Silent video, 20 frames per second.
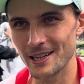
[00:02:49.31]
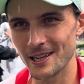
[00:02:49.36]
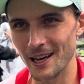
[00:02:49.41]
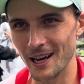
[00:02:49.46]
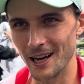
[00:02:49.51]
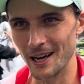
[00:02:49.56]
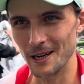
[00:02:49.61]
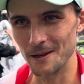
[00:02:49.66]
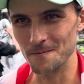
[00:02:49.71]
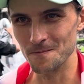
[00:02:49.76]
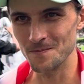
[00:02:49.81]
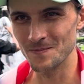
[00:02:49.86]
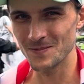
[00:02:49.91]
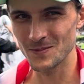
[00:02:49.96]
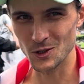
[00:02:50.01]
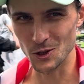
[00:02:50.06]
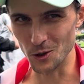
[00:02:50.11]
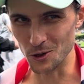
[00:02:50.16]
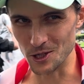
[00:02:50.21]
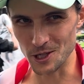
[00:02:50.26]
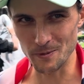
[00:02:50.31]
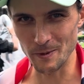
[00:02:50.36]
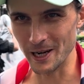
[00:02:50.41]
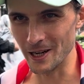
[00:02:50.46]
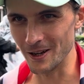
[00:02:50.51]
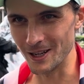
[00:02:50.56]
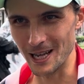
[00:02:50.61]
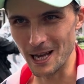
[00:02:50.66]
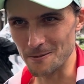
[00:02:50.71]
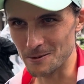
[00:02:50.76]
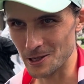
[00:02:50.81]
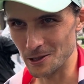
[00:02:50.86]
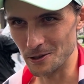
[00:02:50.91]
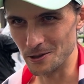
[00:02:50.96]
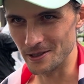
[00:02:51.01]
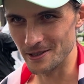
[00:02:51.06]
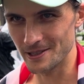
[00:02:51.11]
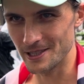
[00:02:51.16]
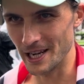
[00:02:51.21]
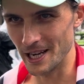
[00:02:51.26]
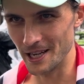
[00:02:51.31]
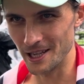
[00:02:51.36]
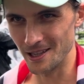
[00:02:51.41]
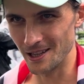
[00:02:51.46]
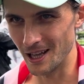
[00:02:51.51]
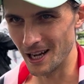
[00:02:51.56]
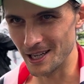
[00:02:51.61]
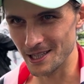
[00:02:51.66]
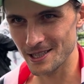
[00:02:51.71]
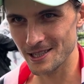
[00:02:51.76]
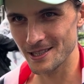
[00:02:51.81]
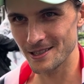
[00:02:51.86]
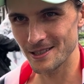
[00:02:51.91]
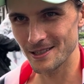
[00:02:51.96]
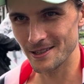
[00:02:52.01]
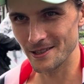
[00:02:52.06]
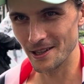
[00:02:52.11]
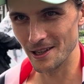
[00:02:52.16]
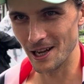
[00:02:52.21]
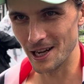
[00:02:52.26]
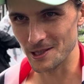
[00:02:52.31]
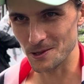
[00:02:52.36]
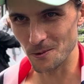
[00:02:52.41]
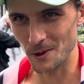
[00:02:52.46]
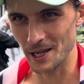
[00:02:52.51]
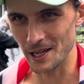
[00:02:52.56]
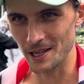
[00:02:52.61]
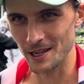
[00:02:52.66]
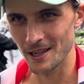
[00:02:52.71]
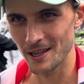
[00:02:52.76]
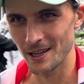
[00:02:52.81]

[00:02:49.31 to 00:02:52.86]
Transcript: Um, George has been on an absolute tear the last the last week